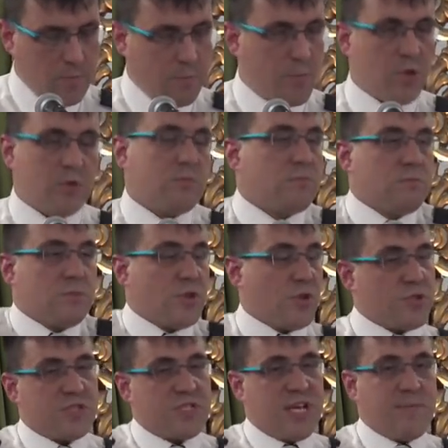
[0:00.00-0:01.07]
But don't
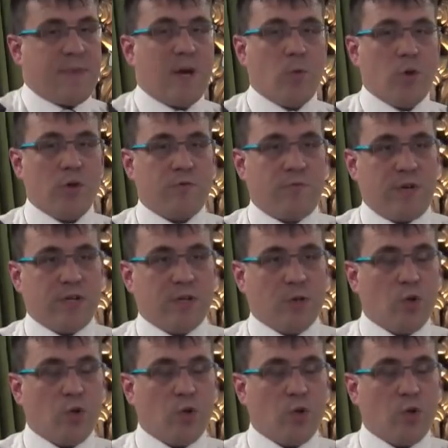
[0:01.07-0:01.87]
just take my word for it.